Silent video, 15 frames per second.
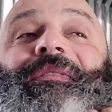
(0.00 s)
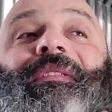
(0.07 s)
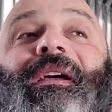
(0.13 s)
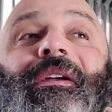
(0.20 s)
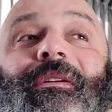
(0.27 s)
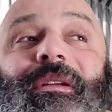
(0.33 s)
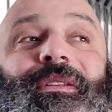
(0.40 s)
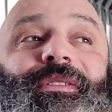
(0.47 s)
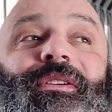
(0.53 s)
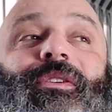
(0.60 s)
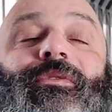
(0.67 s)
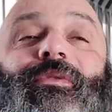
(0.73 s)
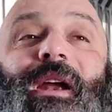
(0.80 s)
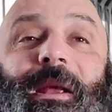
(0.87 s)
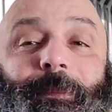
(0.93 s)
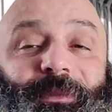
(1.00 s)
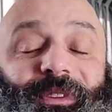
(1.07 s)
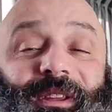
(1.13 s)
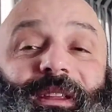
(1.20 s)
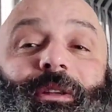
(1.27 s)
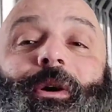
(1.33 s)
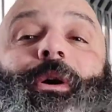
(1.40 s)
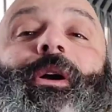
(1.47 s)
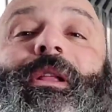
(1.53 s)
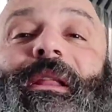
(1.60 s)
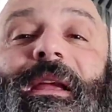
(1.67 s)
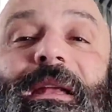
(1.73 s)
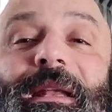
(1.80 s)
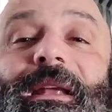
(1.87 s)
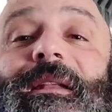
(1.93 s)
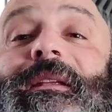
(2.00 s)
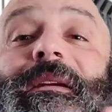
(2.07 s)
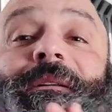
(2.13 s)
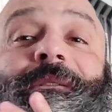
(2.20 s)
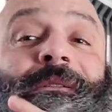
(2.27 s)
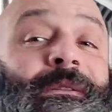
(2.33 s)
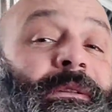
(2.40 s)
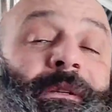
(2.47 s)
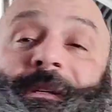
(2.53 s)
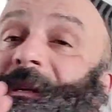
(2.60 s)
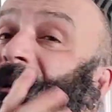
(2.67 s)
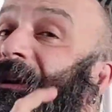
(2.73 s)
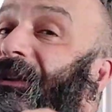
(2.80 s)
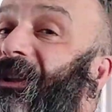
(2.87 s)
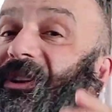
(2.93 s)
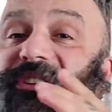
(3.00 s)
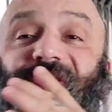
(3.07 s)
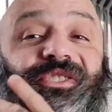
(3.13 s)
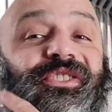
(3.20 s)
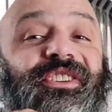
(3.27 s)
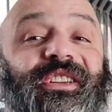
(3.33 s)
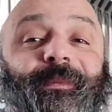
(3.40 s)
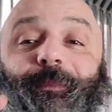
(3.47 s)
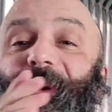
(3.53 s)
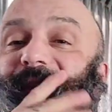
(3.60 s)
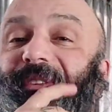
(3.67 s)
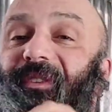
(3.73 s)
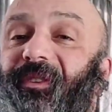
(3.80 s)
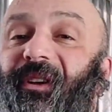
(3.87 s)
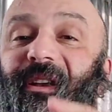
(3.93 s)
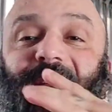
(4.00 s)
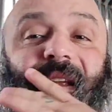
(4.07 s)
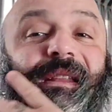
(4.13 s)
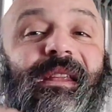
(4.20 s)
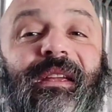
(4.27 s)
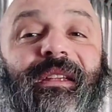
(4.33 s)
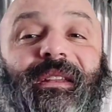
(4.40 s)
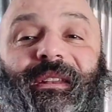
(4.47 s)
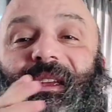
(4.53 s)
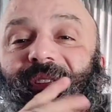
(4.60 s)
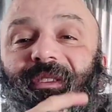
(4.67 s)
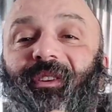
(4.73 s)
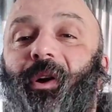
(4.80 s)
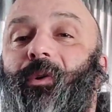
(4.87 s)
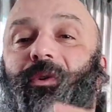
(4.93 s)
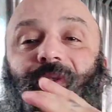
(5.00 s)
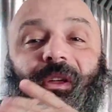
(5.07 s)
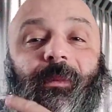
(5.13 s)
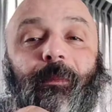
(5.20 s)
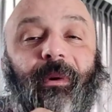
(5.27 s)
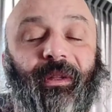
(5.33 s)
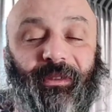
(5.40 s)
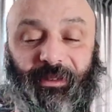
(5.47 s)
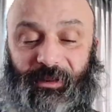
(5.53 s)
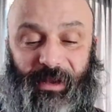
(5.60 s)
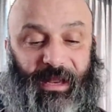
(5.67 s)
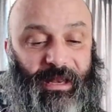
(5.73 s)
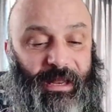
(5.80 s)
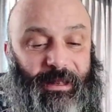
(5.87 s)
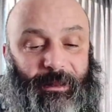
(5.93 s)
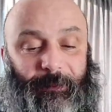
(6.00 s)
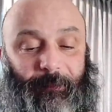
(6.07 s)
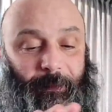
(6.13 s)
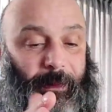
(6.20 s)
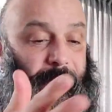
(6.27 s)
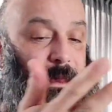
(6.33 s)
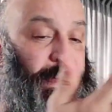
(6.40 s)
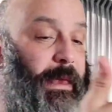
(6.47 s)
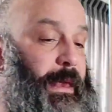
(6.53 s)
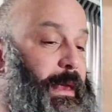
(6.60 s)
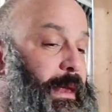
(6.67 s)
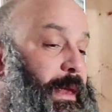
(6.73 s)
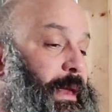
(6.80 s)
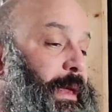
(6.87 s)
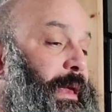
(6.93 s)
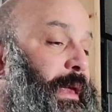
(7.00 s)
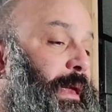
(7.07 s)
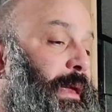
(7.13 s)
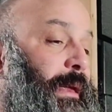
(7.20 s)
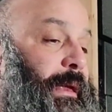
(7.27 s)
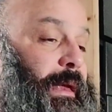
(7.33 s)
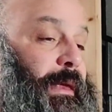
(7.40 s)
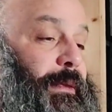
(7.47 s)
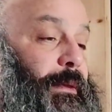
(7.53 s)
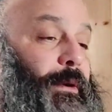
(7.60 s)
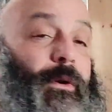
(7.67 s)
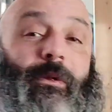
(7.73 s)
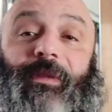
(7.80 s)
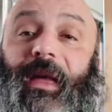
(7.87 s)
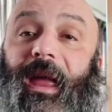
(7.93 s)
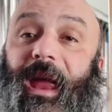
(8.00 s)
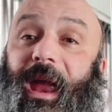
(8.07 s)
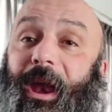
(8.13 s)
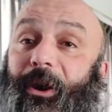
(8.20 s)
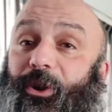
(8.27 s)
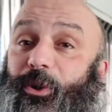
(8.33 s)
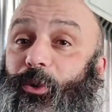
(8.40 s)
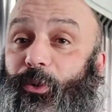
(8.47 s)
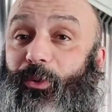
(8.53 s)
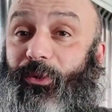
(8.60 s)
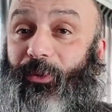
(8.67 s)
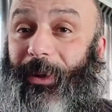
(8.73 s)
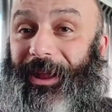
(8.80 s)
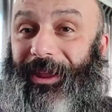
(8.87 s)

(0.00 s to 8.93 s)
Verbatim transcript: There is grapeseed oil in it. There's shea butter in it. There's coconut butter in it. And all the hair you lose